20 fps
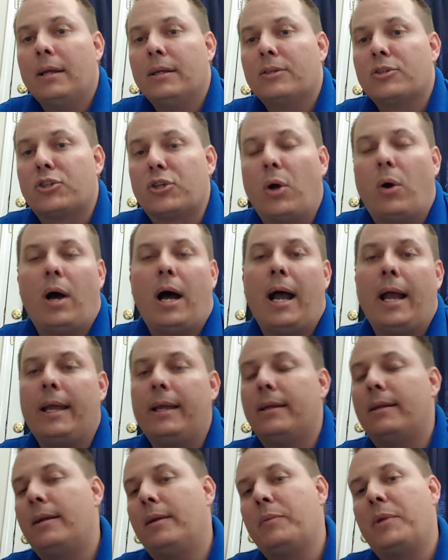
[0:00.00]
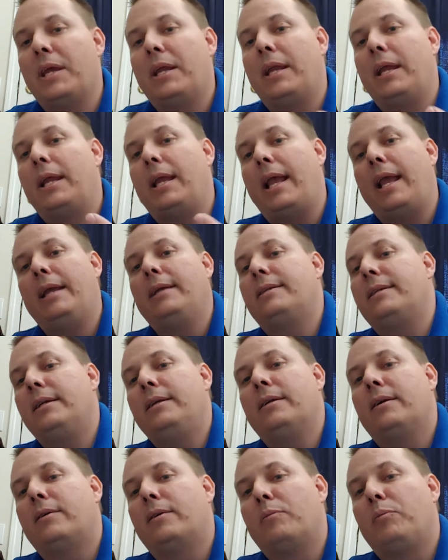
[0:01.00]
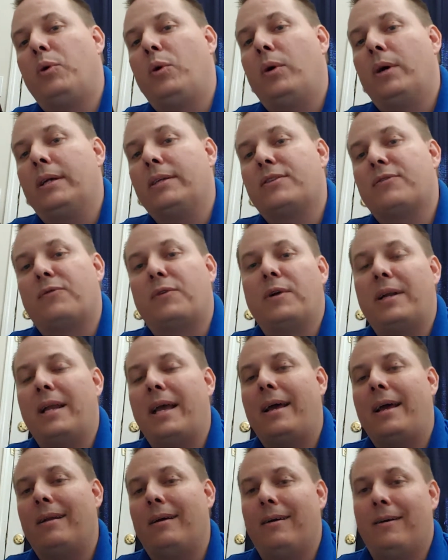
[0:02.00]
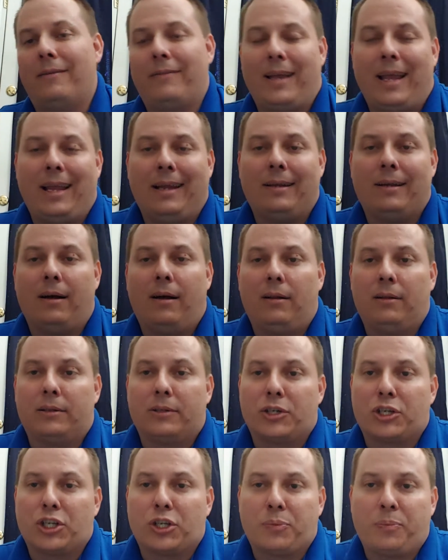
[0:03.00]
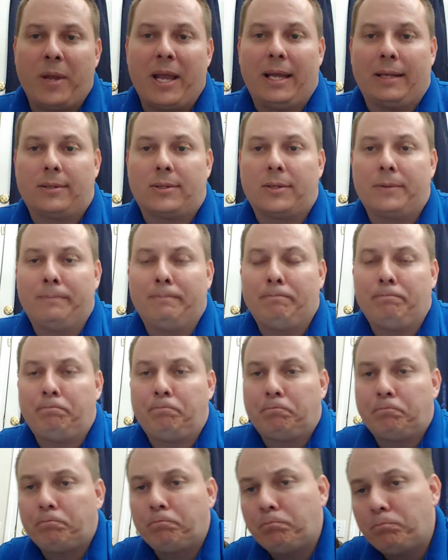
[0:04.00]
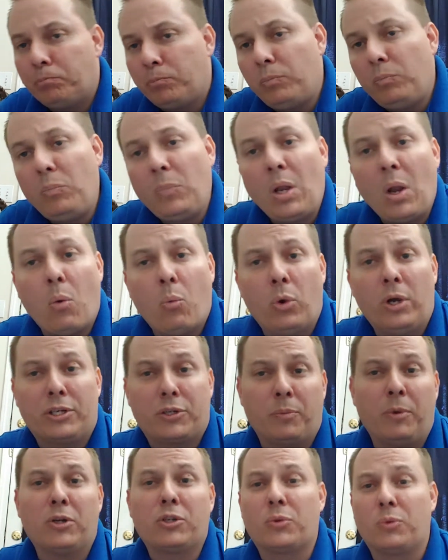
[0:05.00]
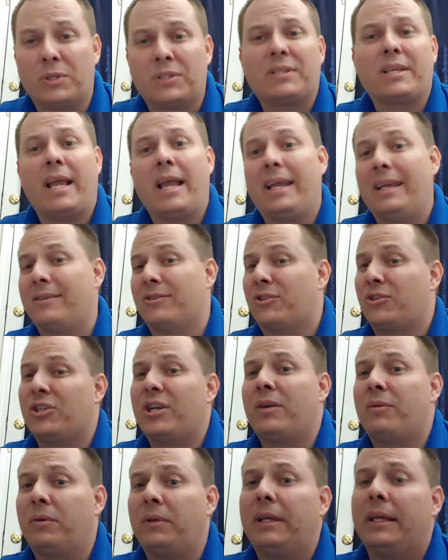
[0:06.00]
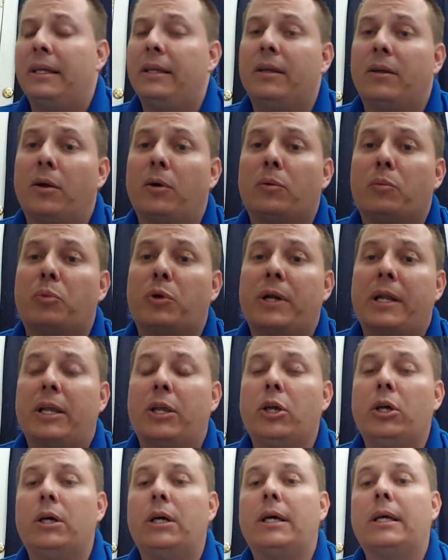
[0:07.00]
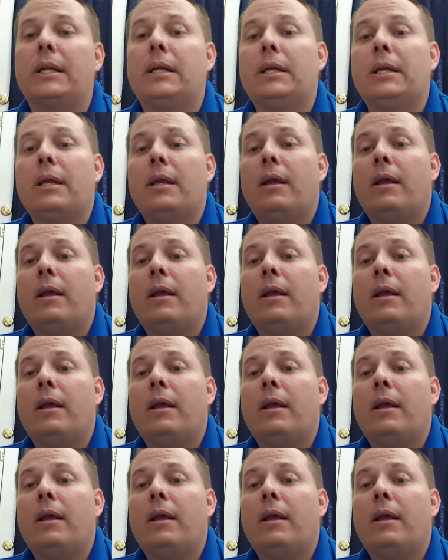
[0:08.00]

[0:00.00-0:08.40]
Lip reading: So I ended up getting 1,800 points for a net of $8 spent, which most would say is generally, pretty good.